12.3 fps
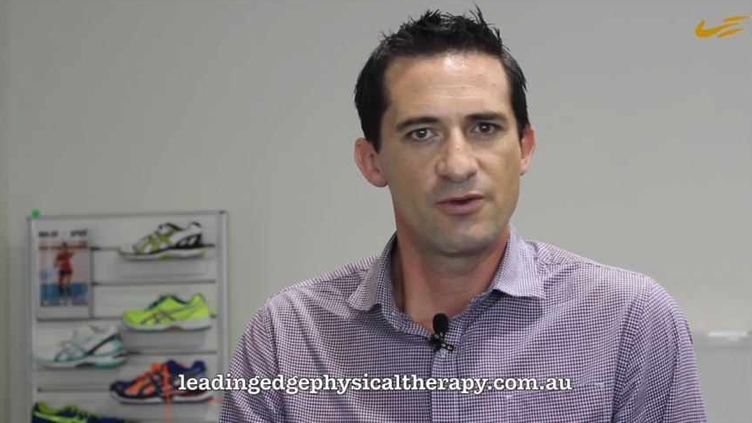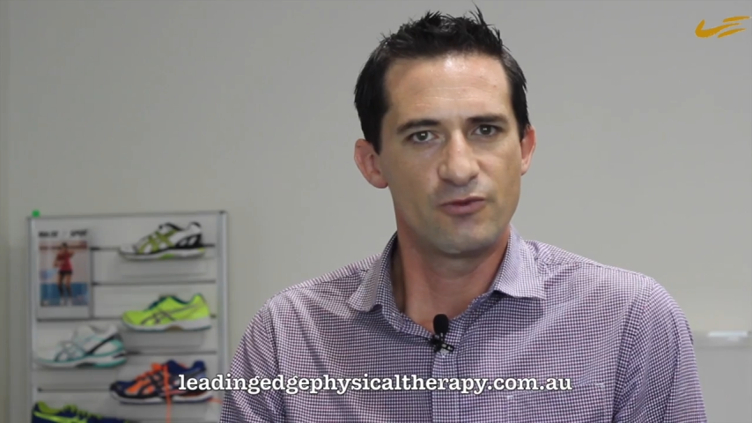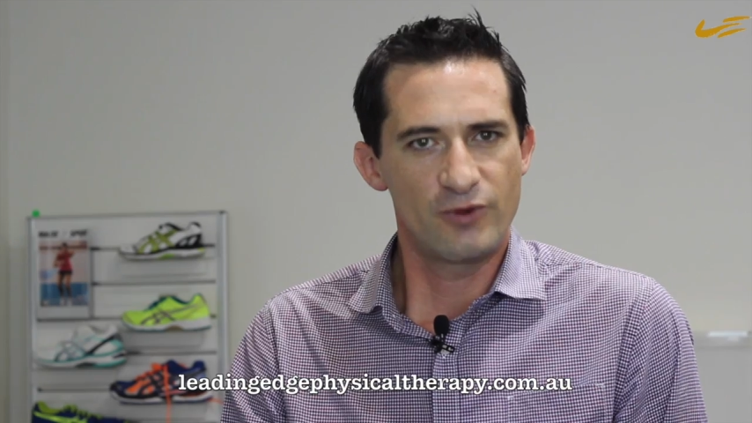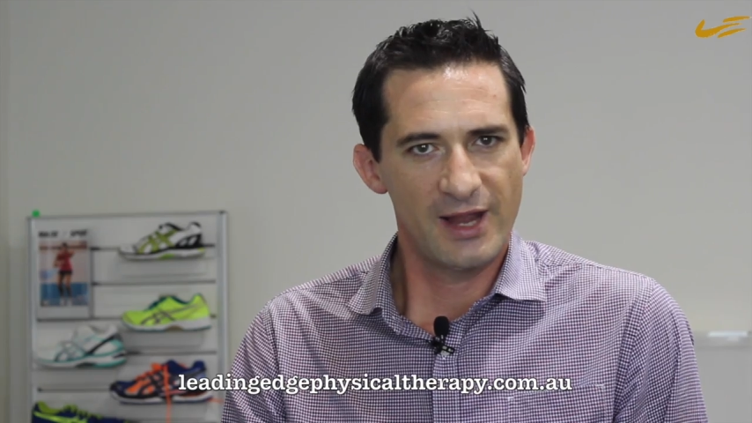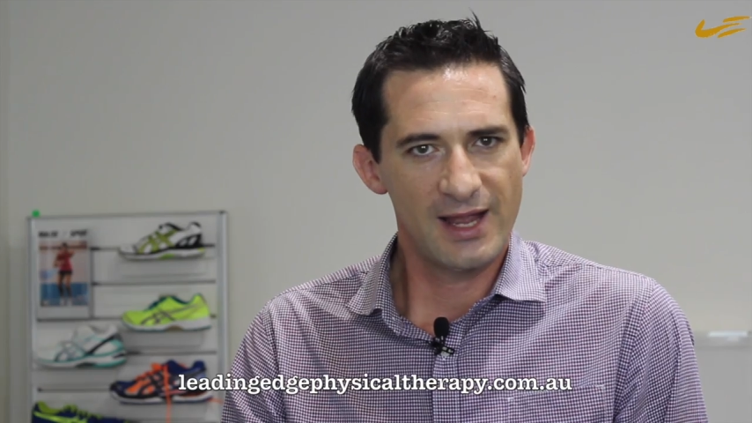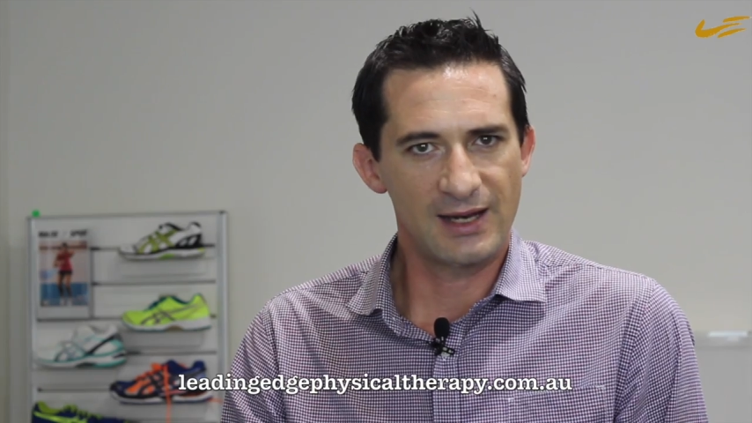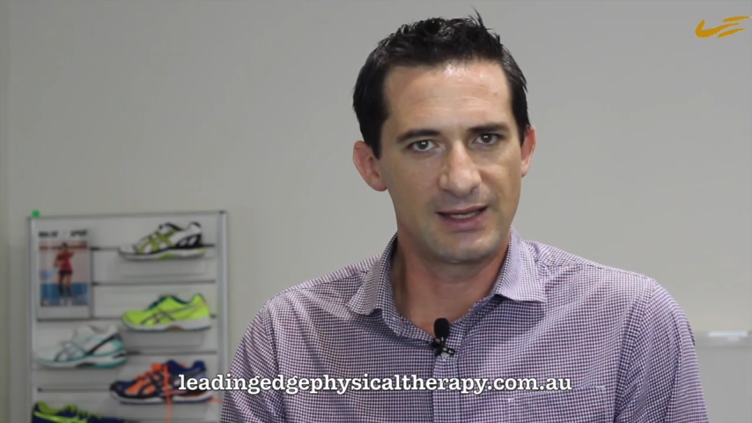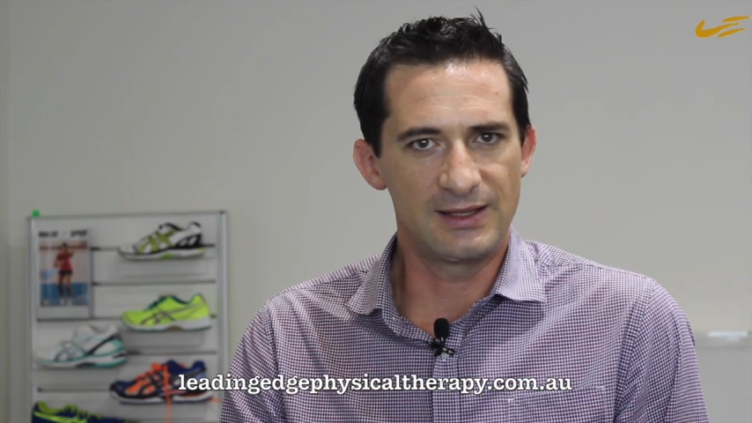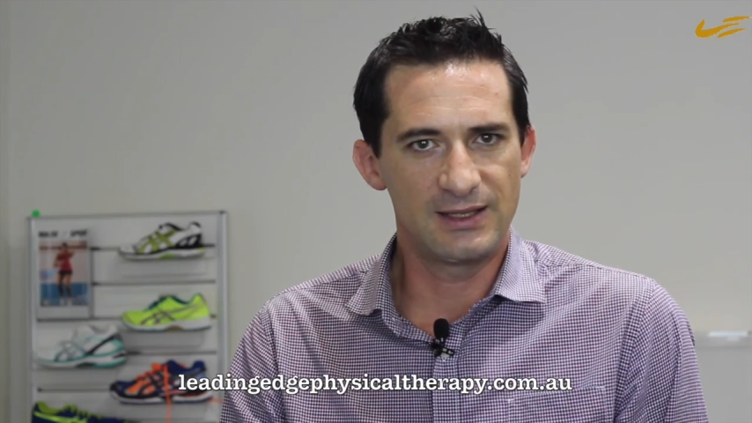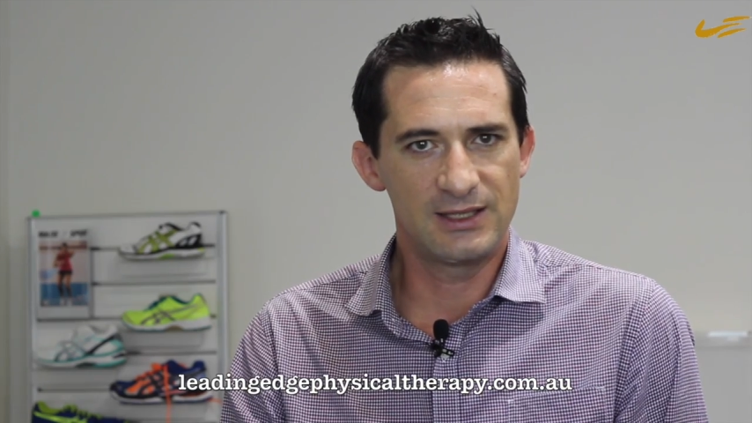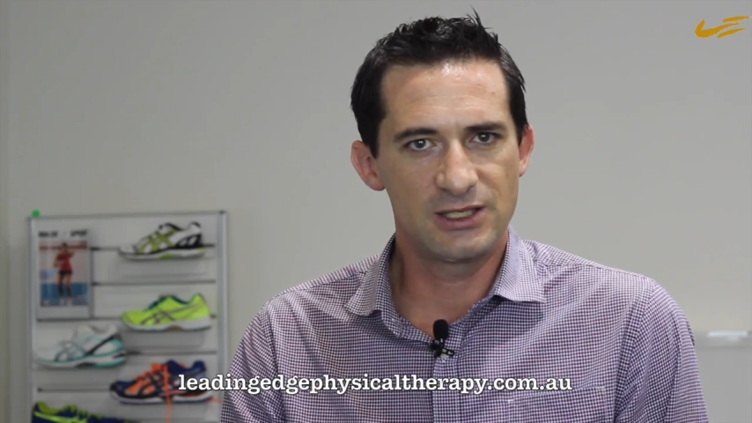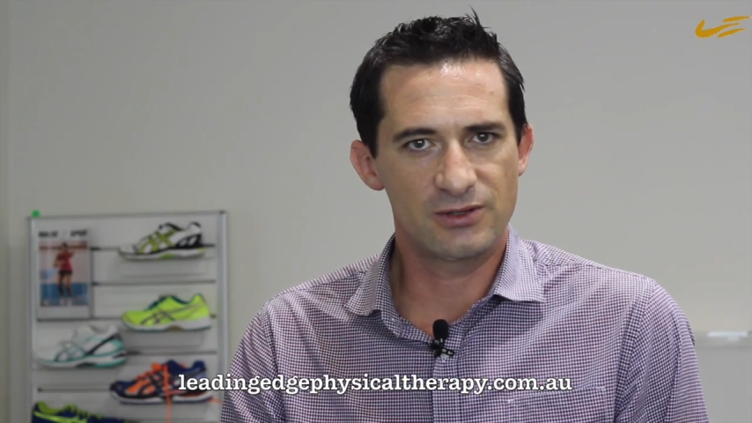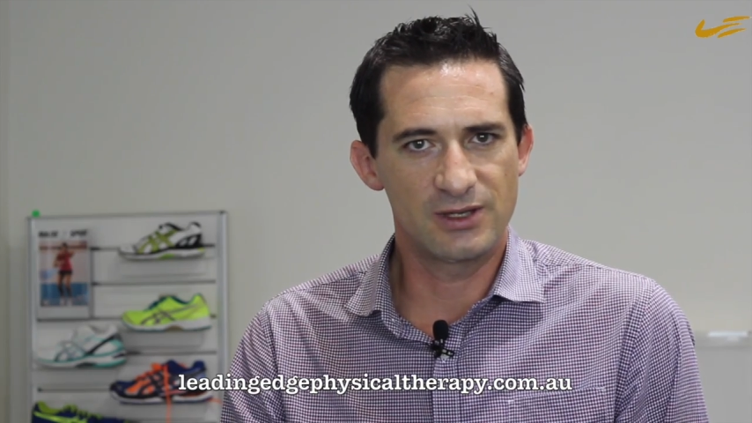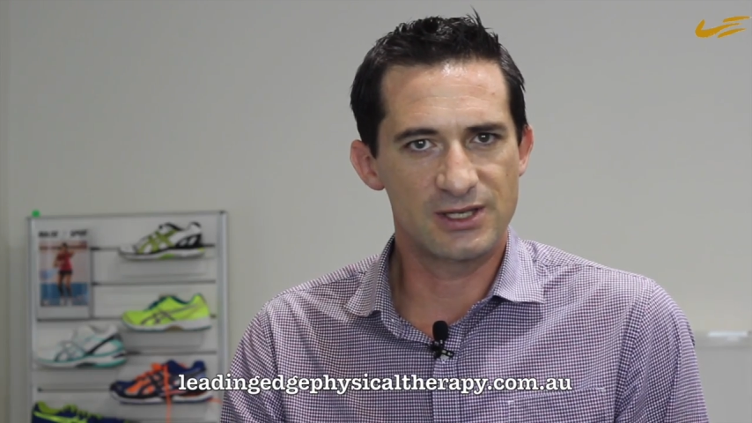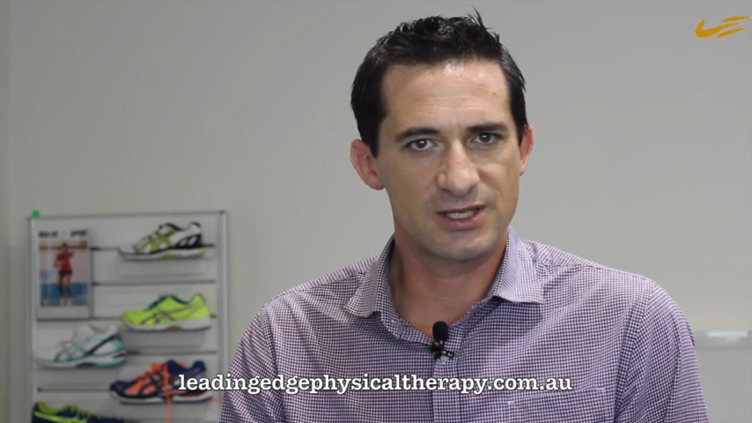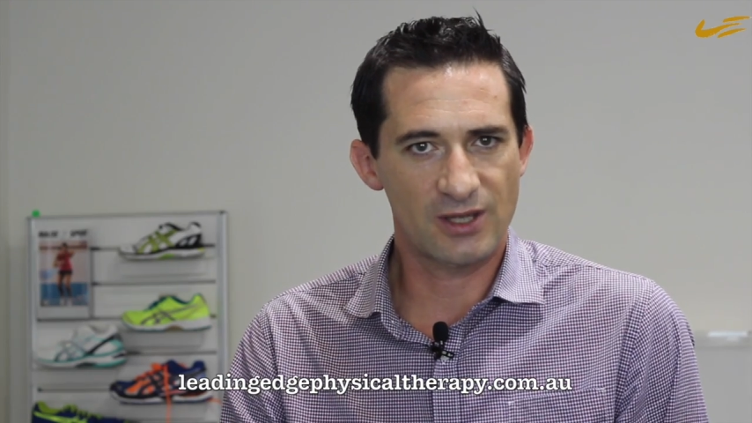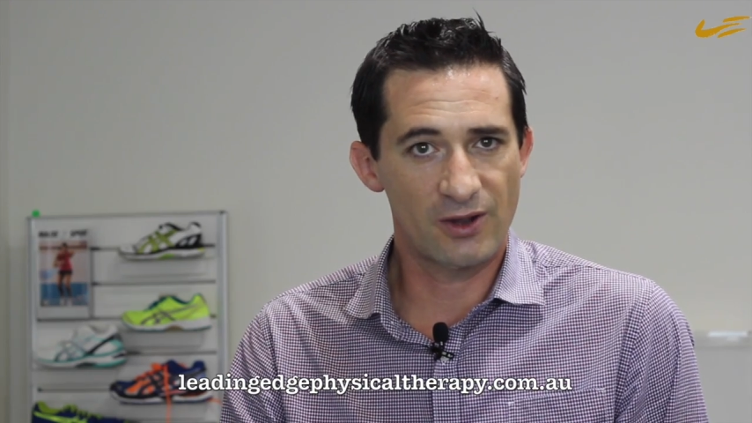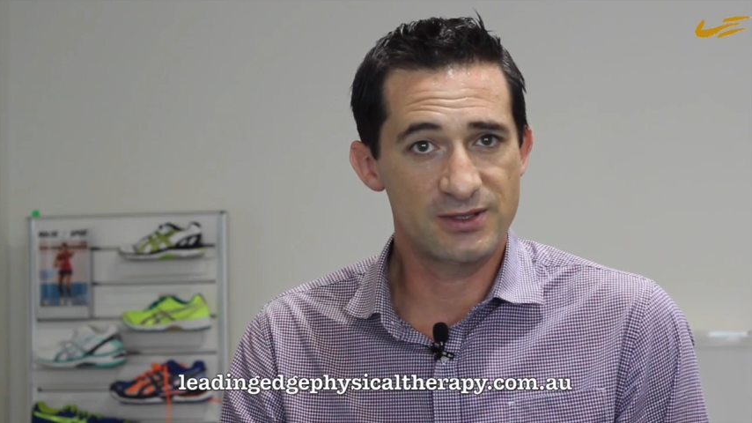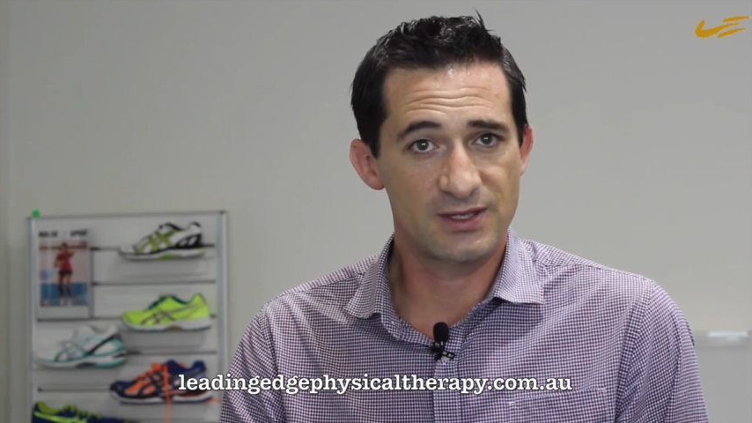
Rarely, the injury is so